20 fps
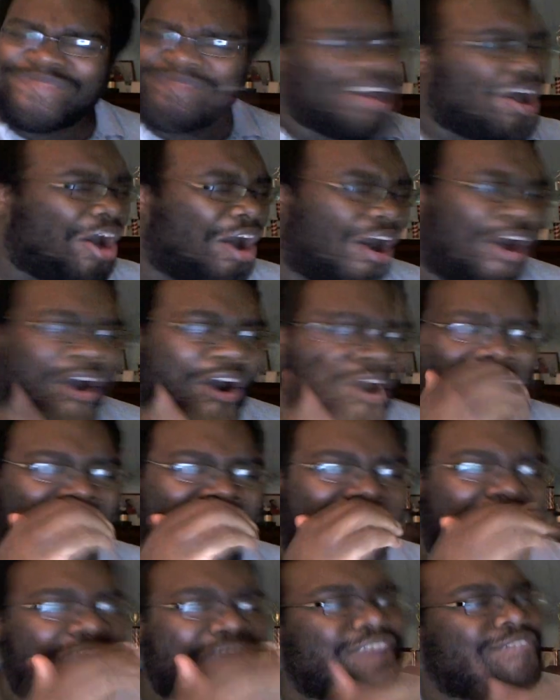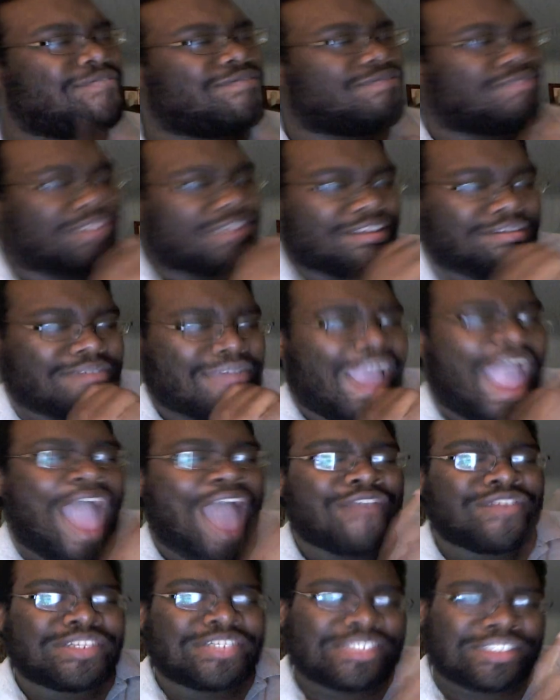Oh, I
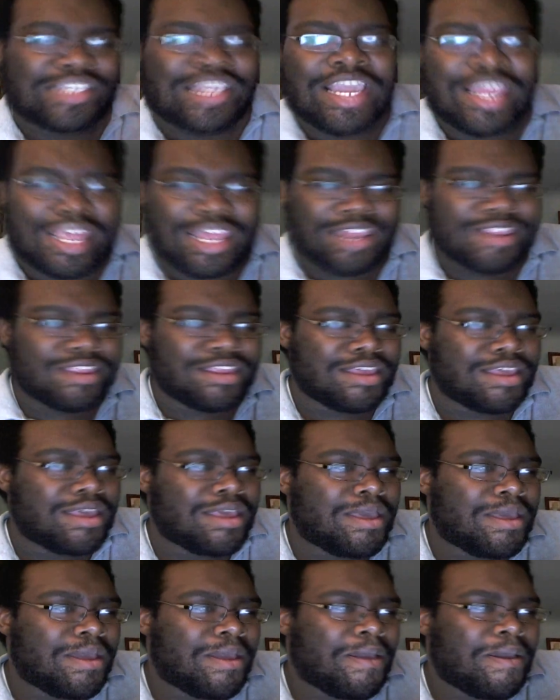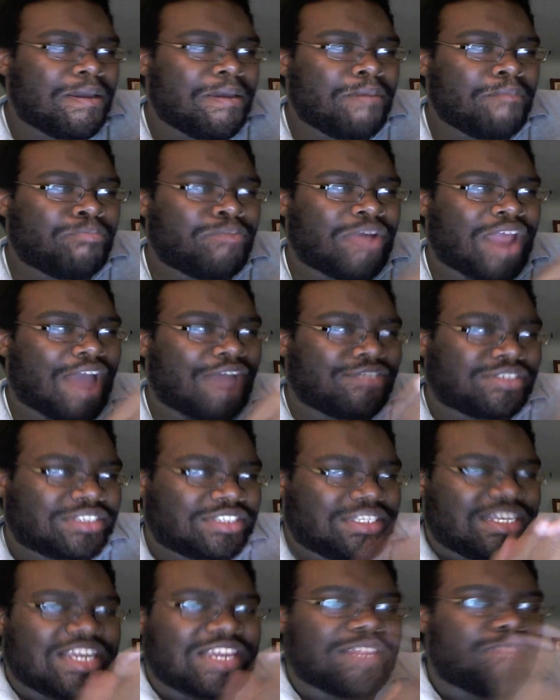I haven't seen it, but I've
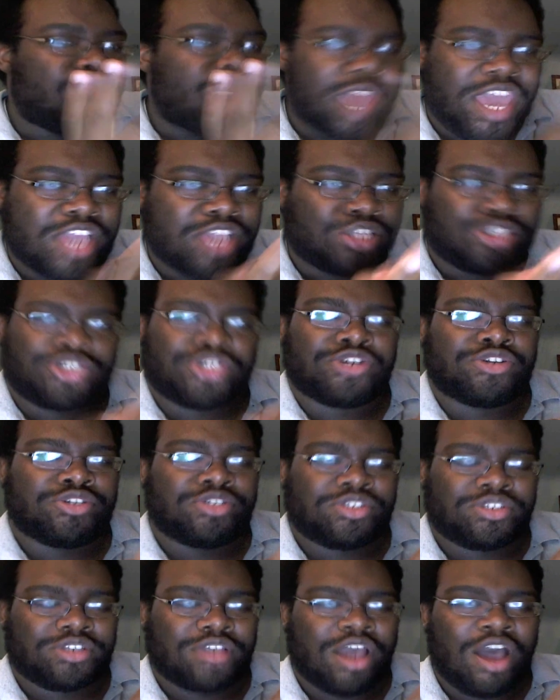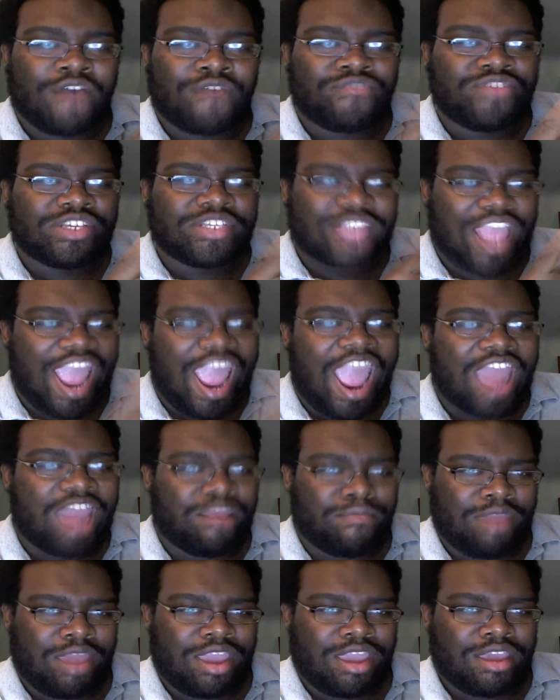seen pictures of this
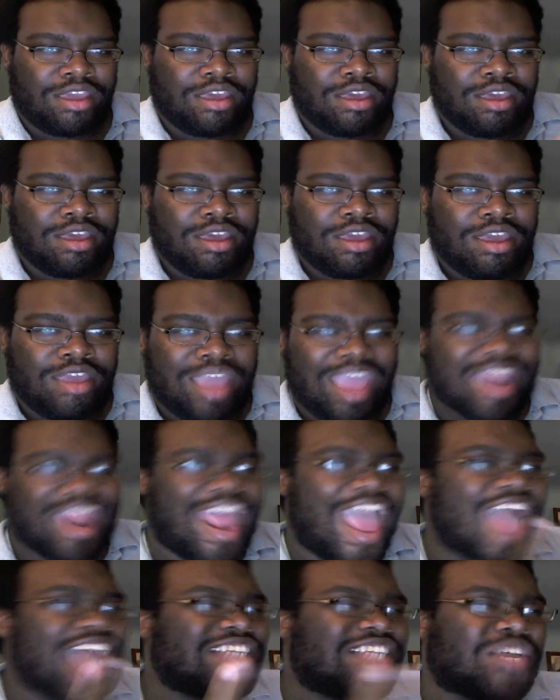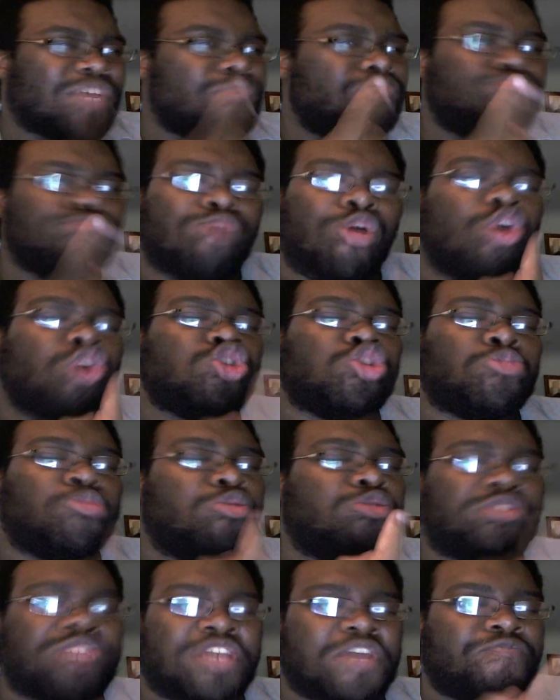anime, and it has like
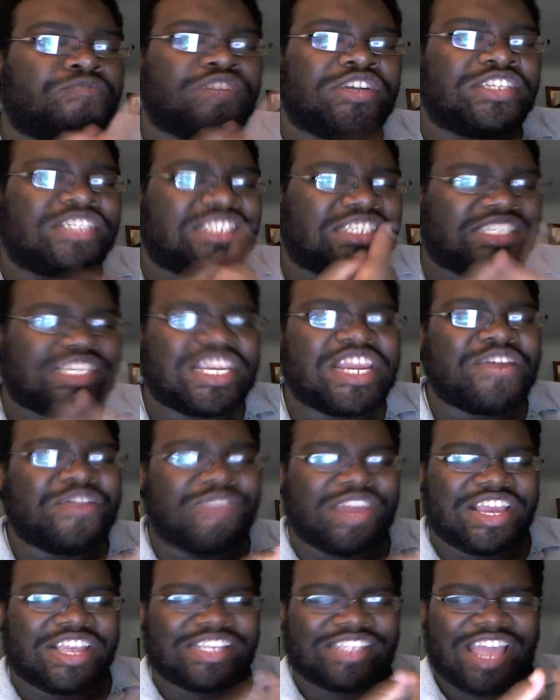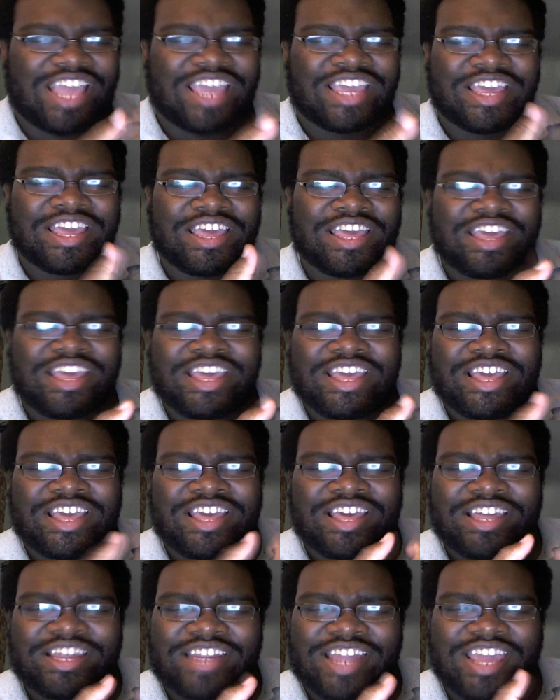multiple different series, like
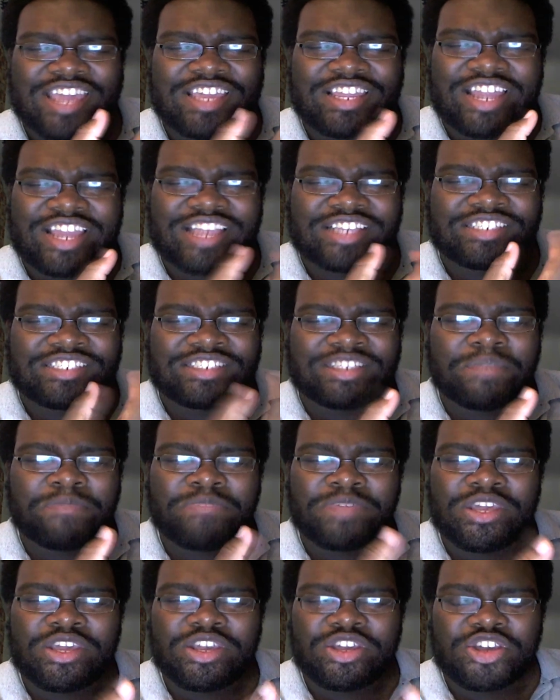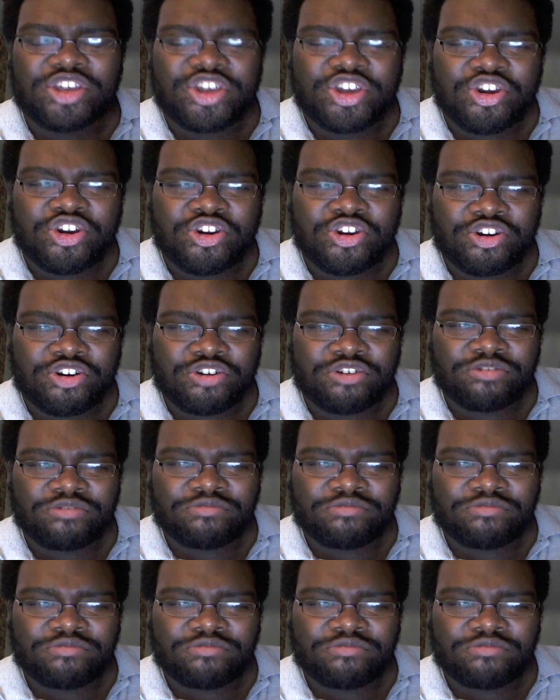like like something cure,